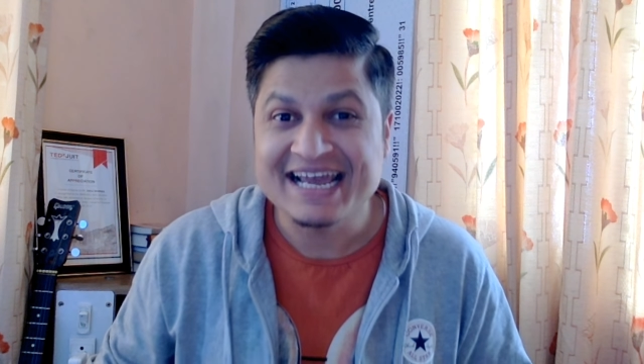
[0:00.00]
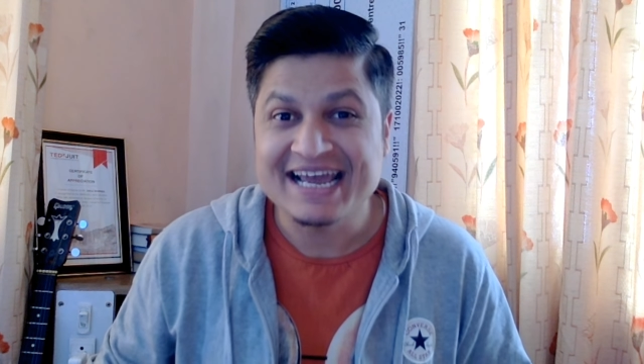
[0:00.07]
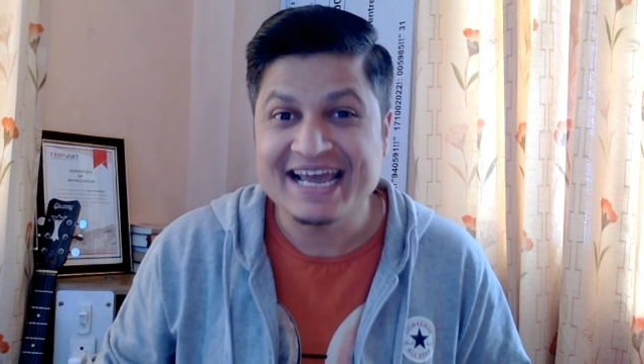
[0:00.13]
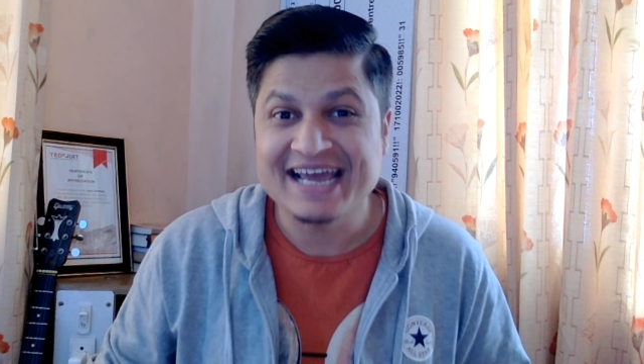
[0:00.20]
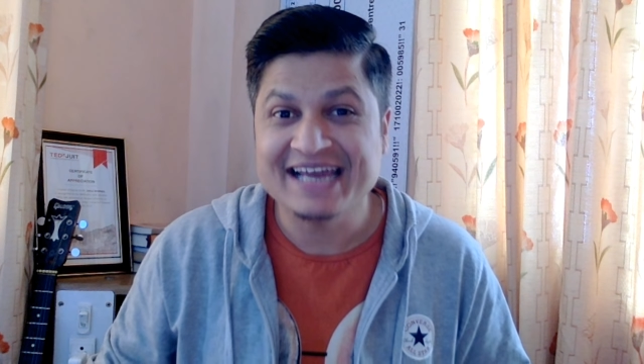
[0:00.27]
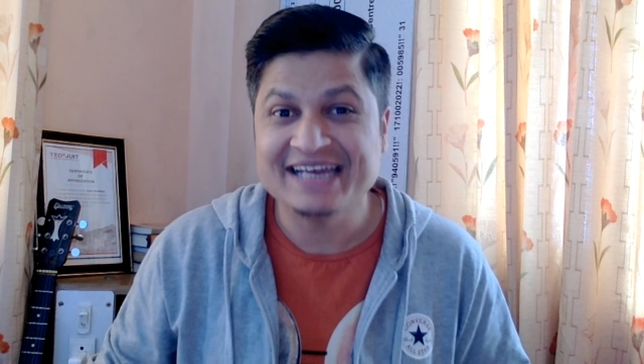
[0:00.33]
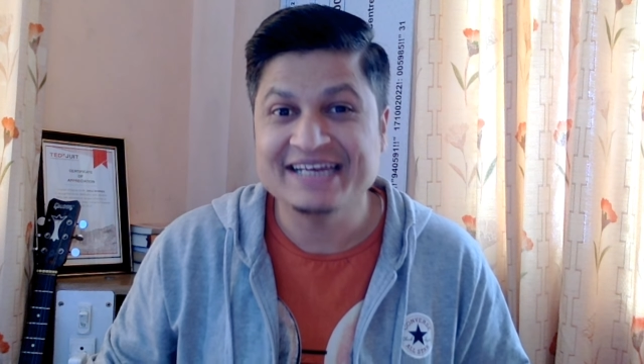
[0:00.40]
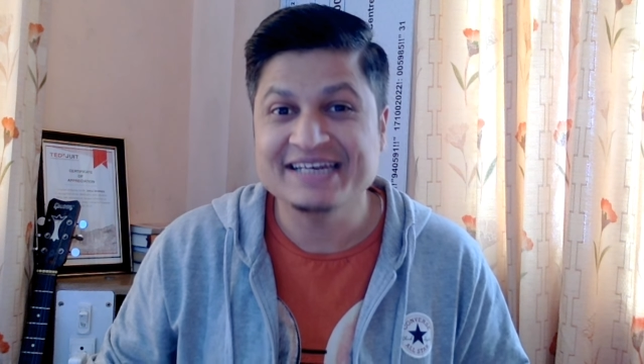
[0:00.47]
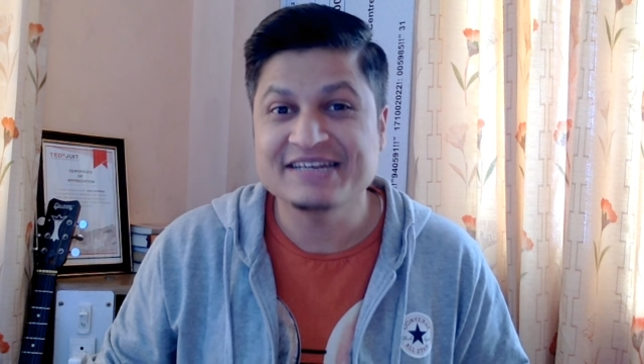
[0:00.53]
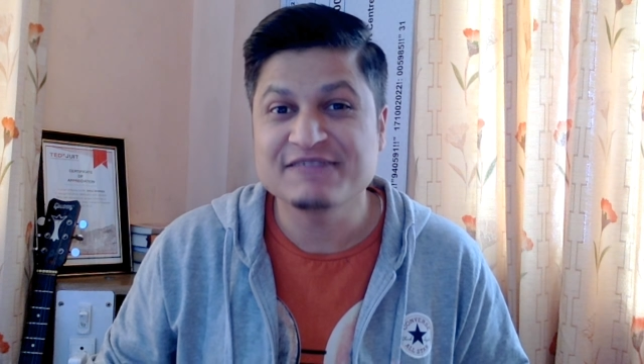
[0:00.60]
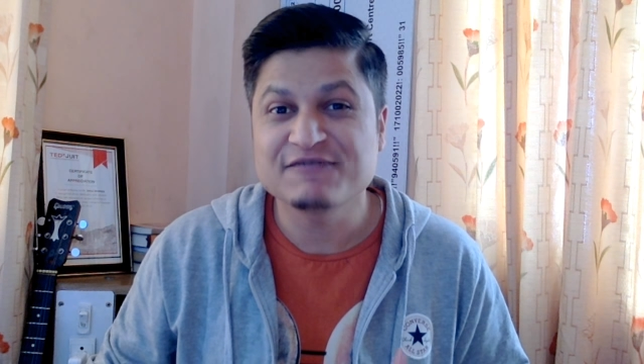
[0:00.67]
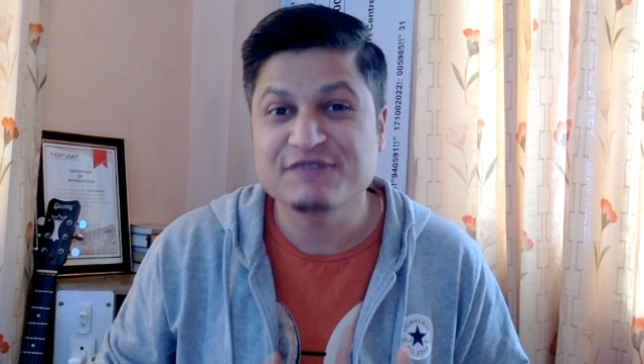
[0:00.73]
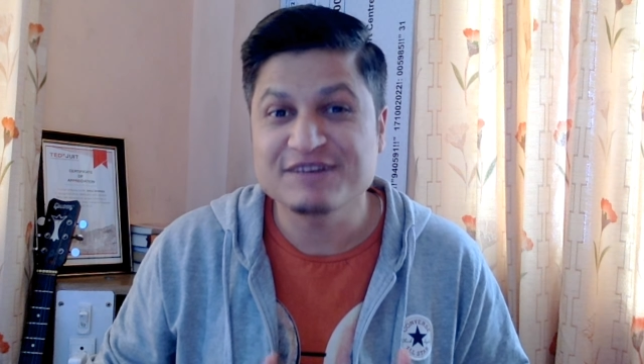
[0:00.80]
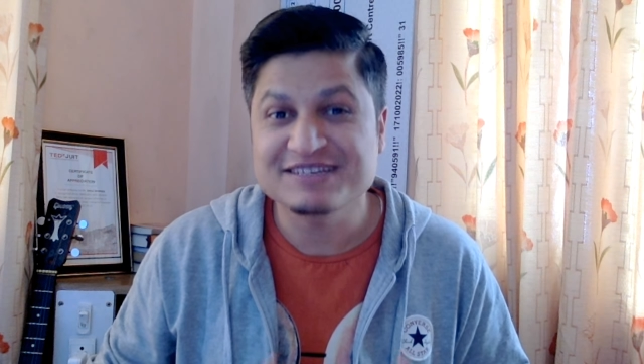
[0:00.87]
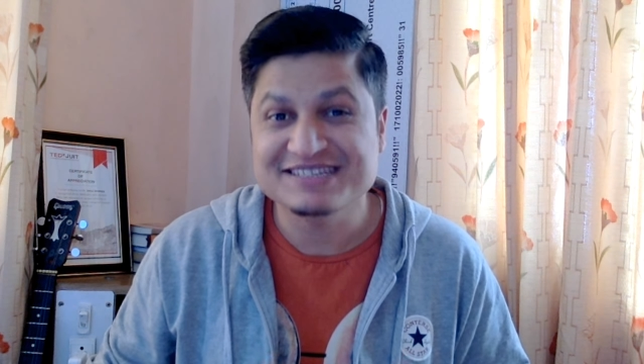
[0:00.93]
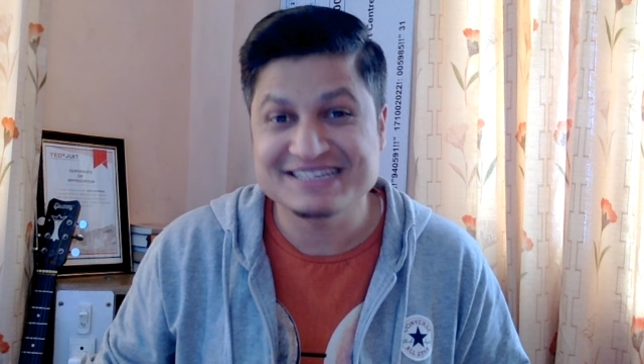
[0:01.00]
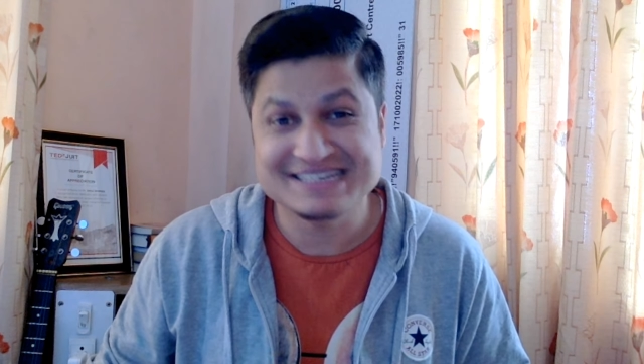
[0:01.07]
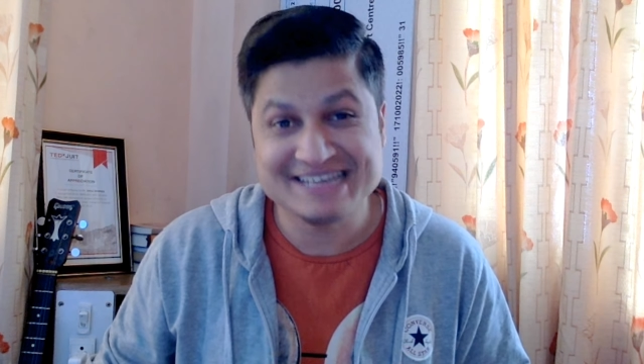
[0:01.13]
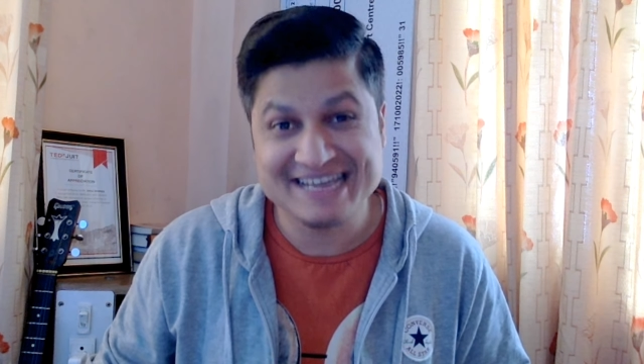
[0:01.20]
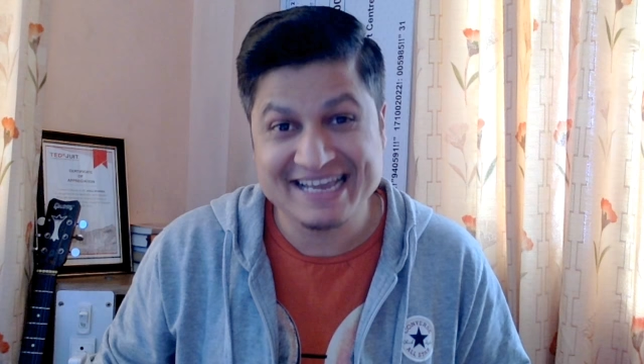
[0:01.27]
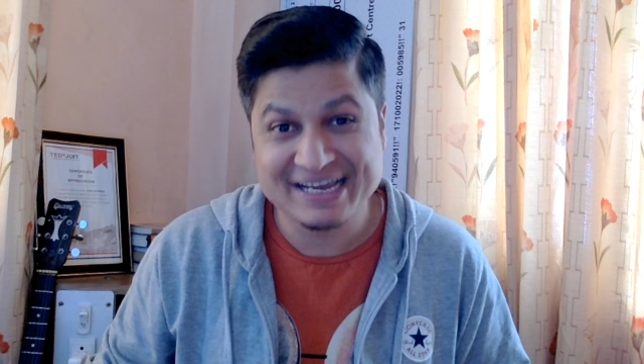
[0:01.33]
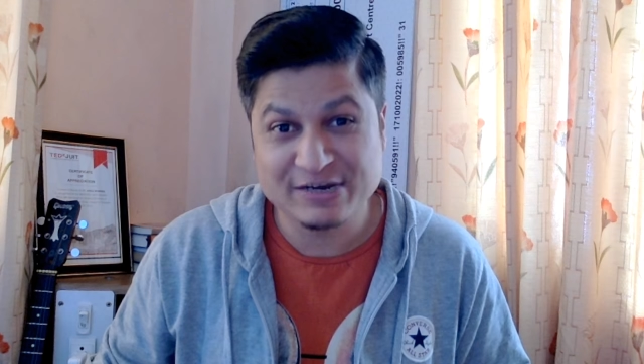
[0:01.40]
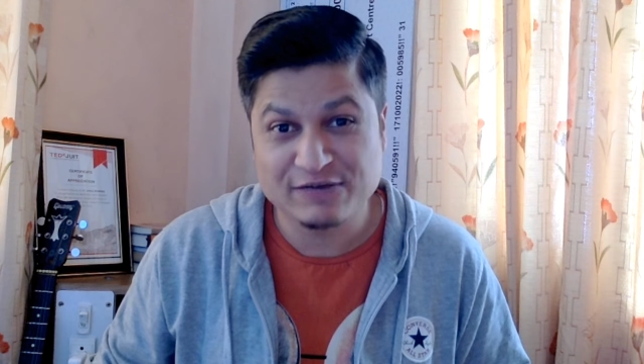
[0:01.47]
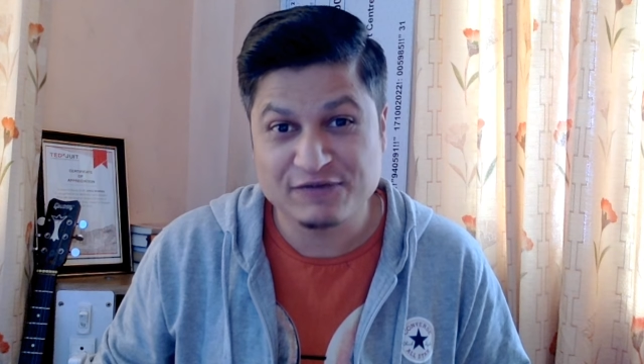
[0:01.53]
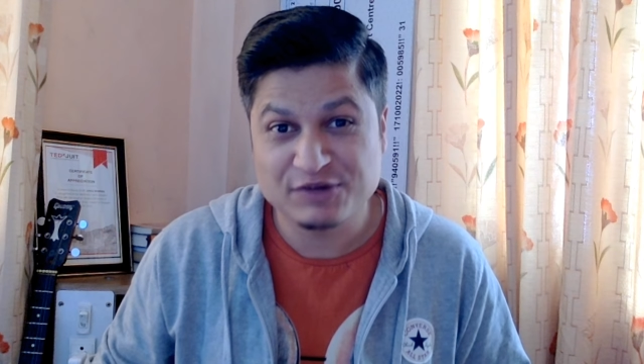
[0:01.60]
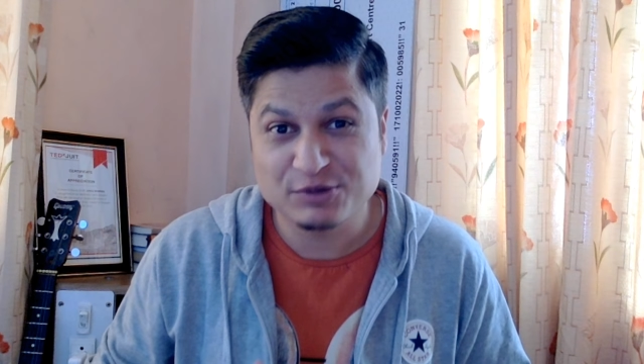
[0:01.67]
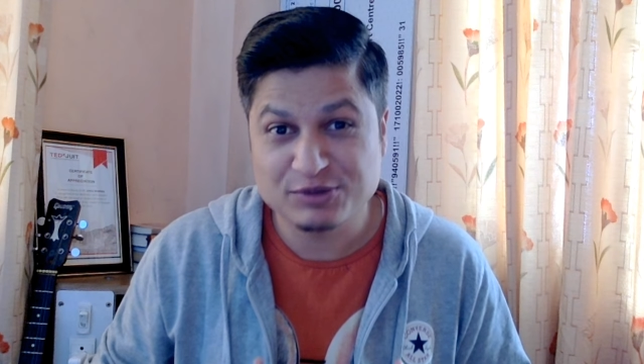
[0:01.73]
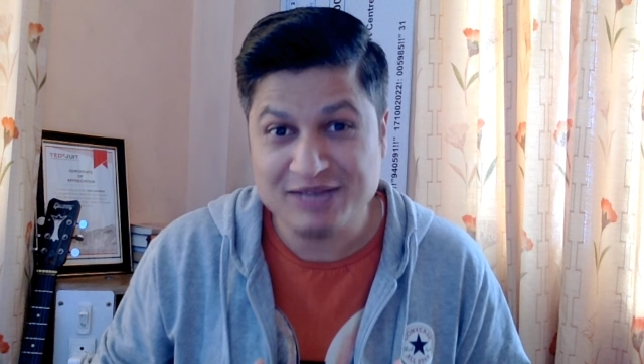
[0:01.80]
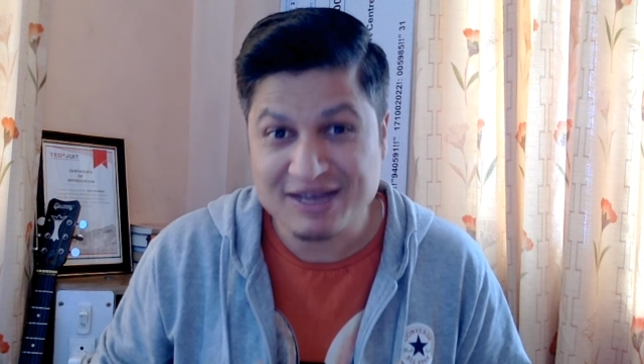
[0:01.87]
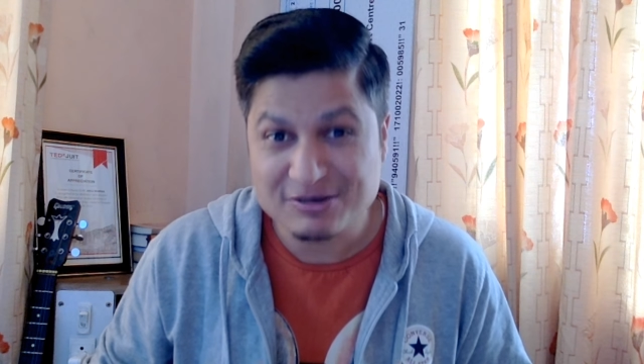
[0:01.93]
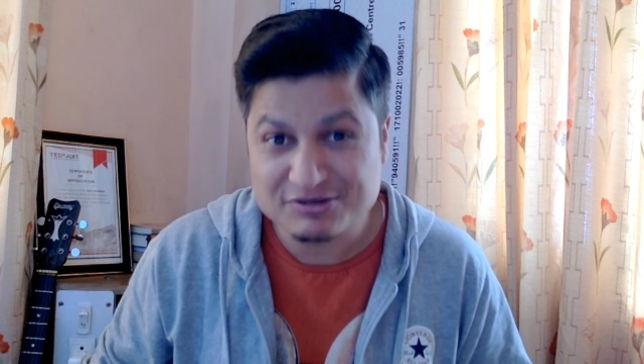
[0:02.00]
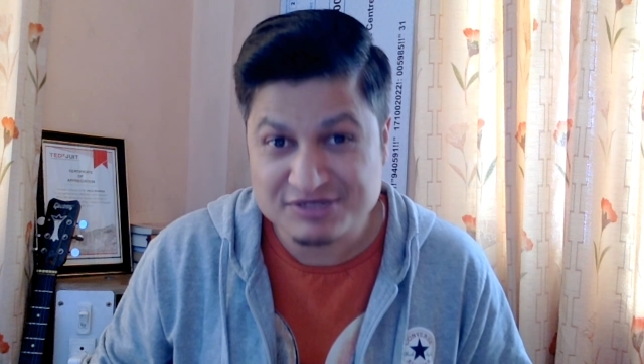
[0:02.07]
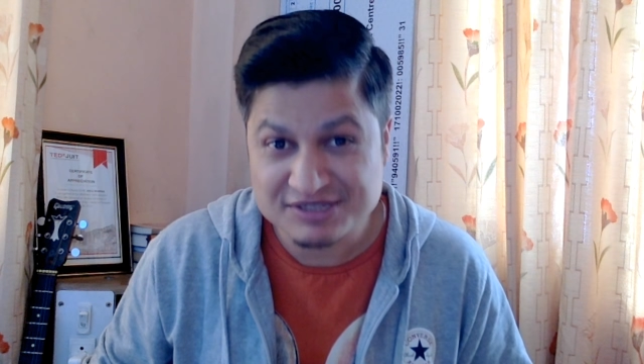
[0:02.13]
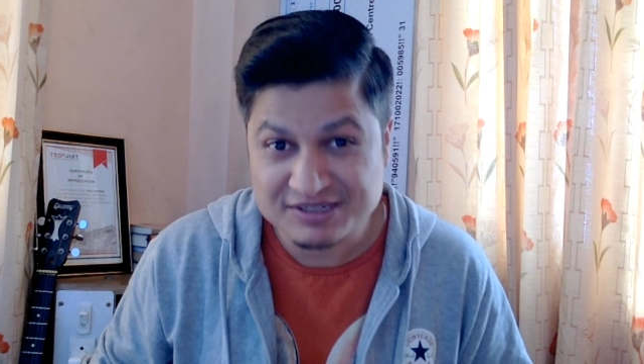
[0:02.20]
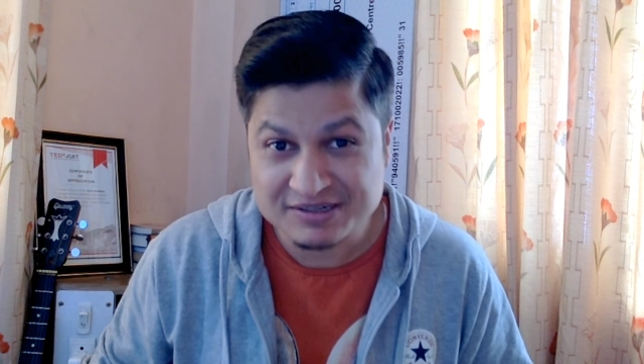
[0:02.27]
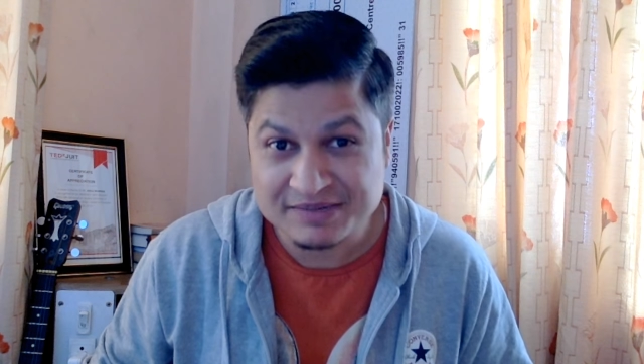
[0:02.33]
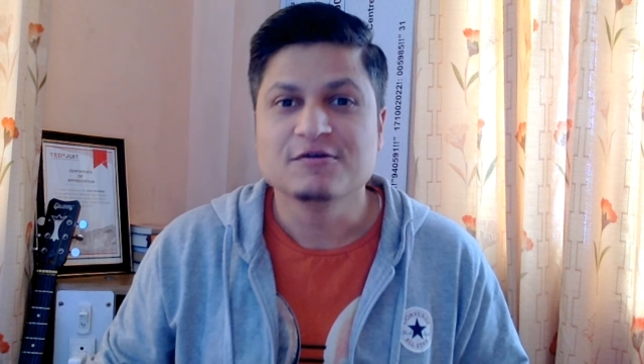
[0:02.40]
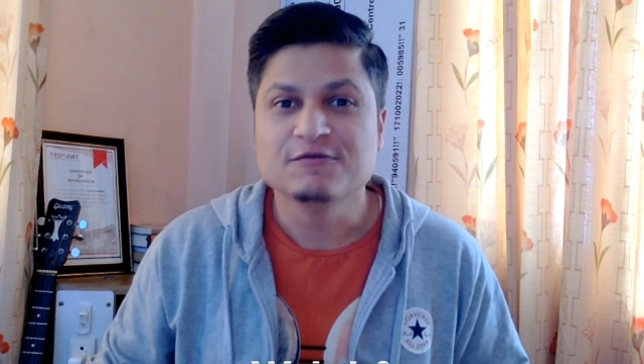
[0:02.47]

and the first decade of 2000,